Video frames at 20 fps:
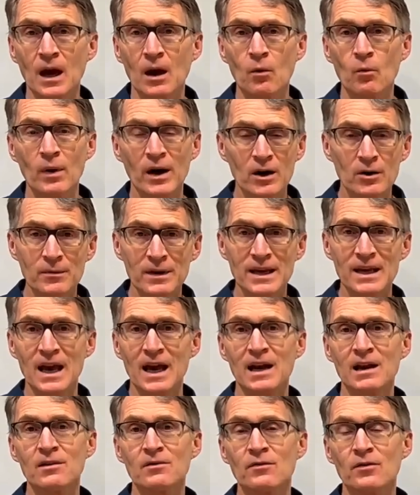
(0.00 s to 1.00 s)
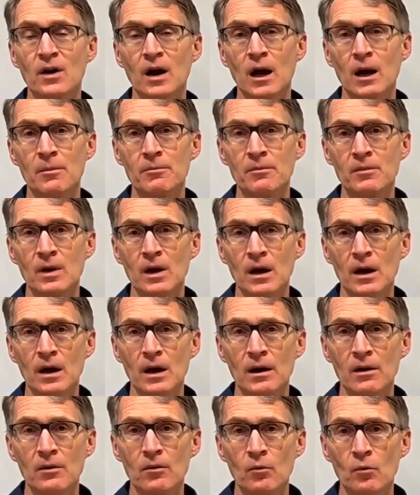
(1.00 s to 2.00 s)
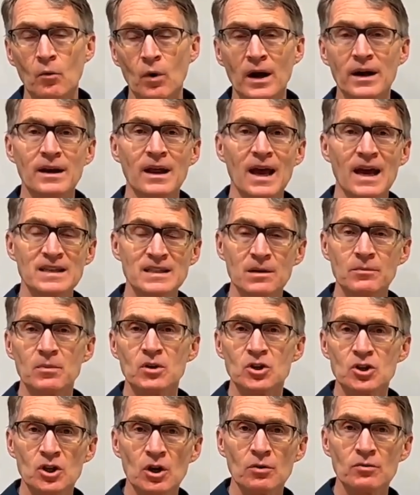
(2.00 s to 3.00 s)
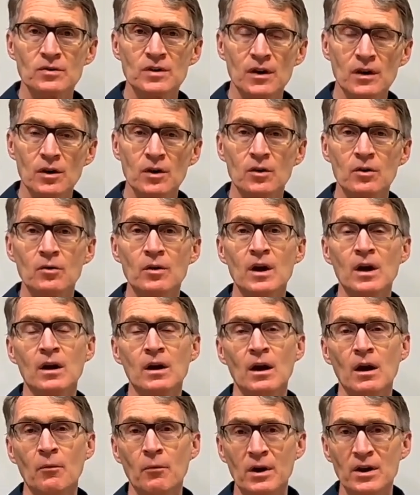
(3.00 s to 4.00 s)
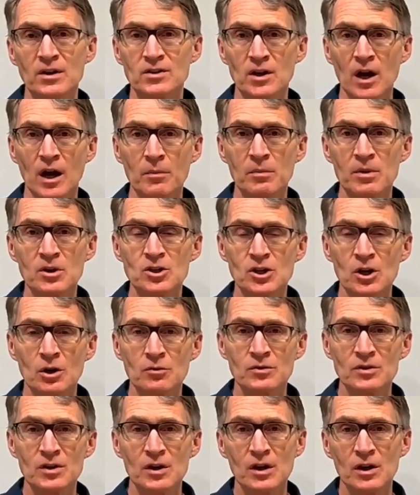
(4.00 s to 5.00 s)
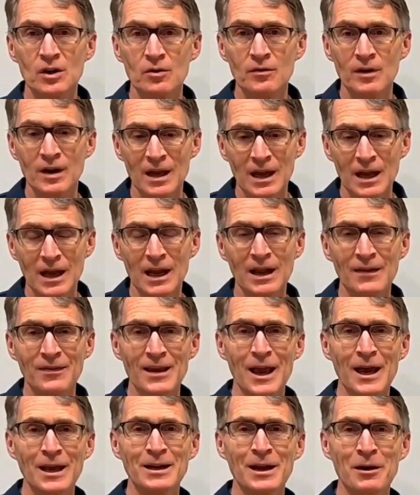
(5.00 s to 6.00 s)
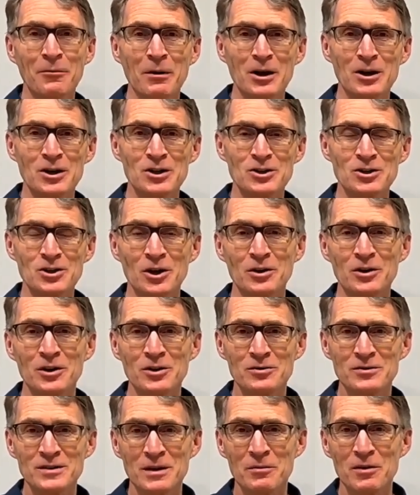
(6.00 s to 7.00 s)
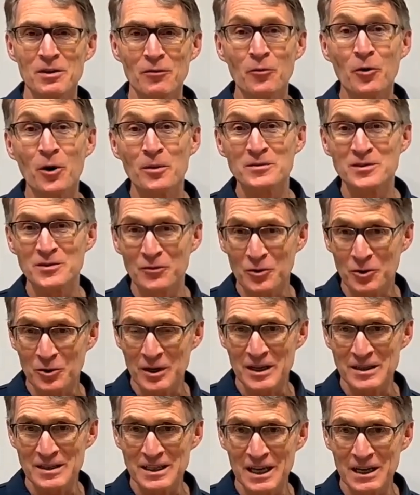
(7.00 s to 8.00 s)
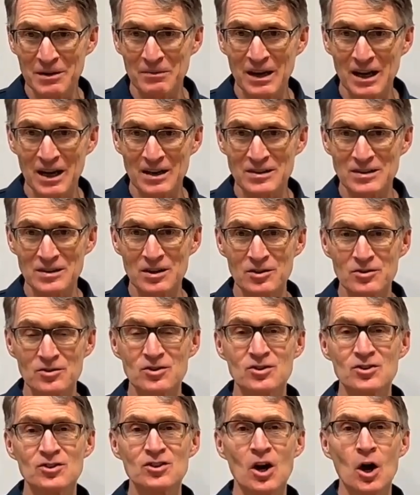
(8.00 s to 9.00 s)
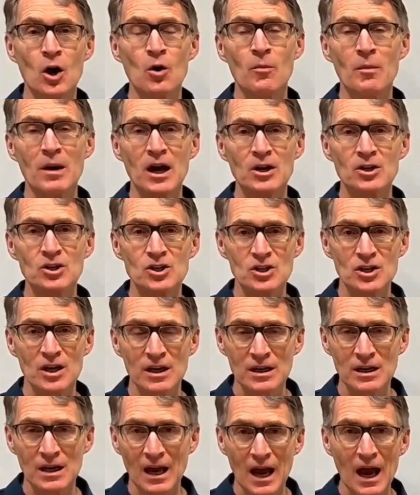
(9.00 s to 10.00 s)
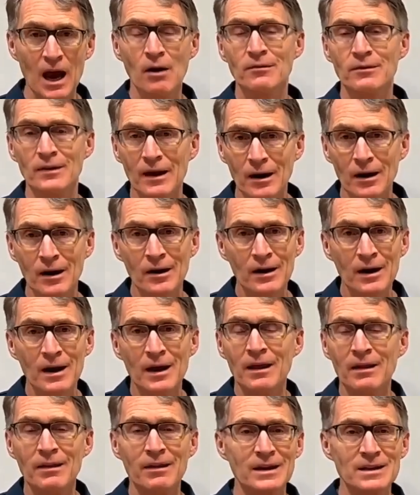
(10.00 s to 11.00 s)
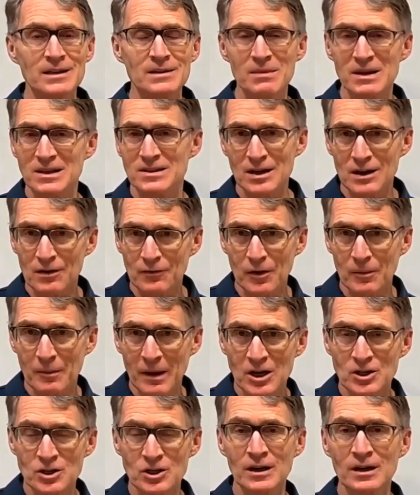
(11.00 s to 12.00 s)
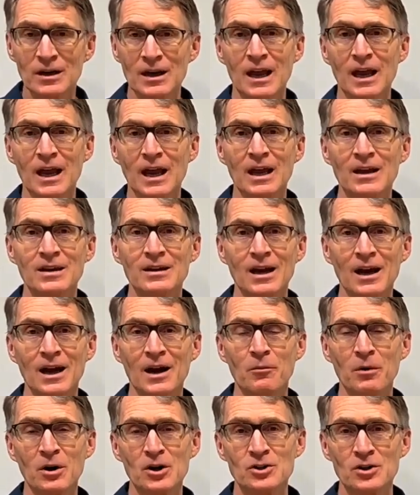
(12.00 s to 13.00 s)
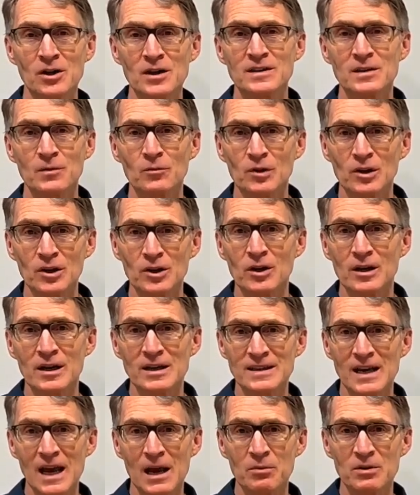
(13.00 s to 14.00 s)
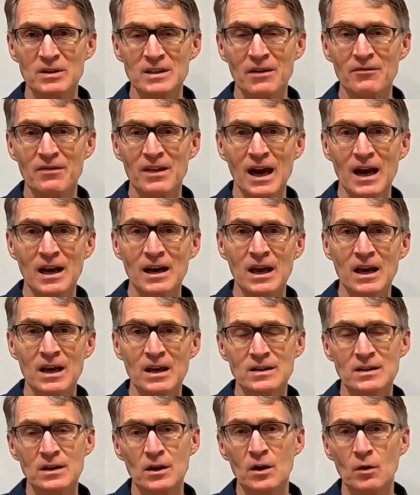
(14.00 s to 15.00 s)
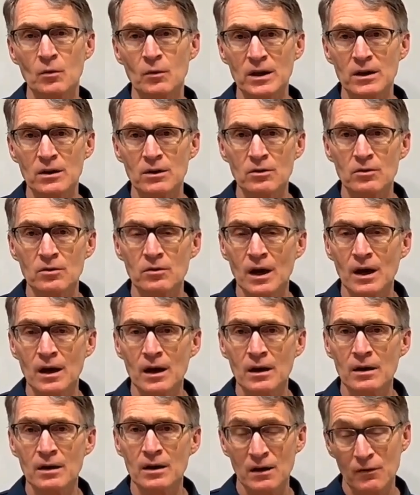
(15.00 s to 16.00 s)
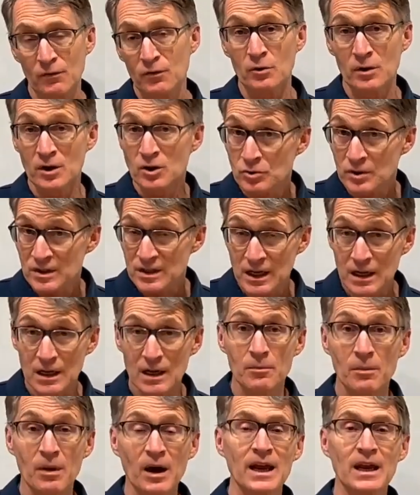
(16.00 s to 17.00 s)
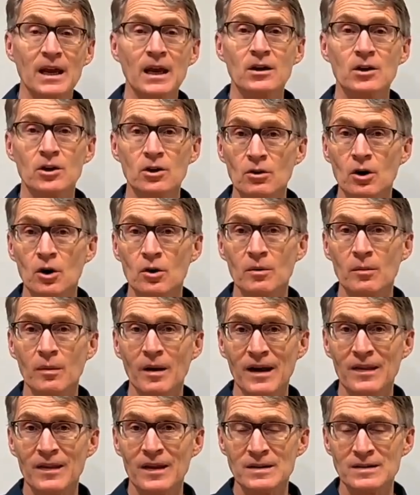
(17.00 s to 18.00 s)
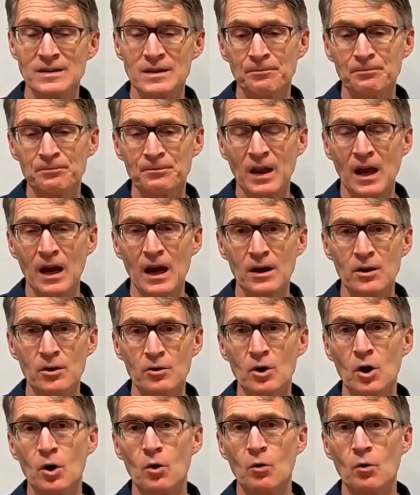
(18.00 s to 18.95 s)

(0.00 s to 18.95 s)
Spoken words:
Where do we get it from? What has it been shown to do? What it's not been shown to do? And at the end, I wanted to show you some of the forms of creatine because there's so much out there that's misinformation, and I want to show you some really good examples of that so that when you, if you're interested in buying it and you go to buy this, you know